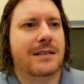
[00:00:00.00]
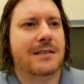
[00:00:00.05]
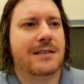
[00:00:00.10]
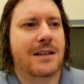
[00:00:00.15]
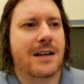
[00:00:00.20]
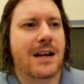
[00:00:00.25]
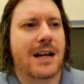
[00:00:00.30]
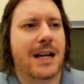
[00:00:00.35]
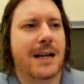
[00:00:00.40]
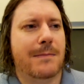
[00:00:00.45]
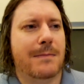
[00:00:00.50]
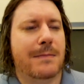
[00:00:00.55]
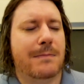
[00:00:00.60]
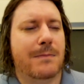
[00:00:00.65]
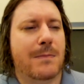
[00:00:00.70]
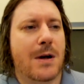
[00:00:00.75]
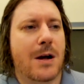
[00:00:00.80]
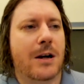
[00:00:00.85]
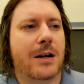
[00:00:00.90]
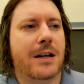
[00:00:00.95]
time
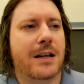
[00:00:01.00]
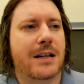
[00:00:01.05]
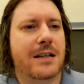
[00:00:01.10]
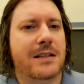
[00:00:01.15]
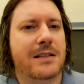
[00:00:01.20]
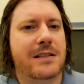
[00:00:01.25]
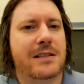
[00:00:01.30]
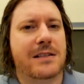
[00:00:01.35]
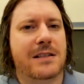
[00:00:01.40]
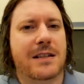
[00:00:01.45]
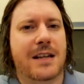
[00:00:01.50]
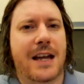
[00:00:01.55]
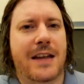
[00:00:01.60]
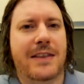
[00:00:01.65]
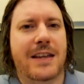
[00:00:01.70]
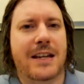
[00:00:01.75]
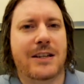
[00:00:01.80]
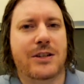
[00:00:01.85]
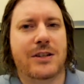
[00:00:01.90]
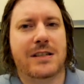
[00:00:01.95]
marketers
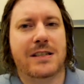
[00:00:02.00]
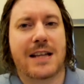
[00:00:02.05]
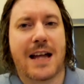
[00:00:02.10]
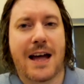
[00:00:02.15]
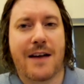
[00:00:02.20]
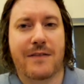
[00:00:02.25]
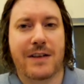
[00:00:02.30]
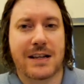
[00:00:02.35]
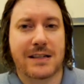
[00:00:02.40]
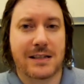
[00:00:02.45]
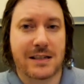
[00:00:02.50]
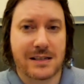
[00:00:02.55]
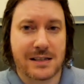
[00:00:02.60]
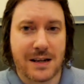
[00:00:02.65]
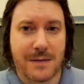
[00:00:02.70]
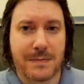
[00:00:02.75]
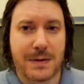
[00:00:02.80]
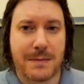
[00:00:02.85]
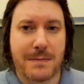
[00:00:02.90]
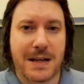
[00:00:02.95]
and they just have it as a
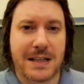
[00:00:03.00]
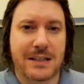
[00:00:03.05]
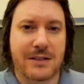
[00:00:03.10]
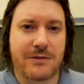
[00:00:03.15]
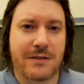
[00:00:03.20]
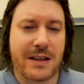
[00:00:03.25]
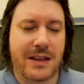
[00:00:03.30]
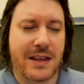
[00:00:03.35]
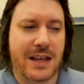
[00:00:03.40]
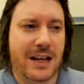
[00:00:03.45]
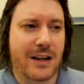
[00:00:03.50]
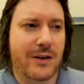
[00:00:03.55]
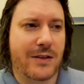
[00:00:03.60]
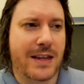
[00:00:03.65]
supplementary thing on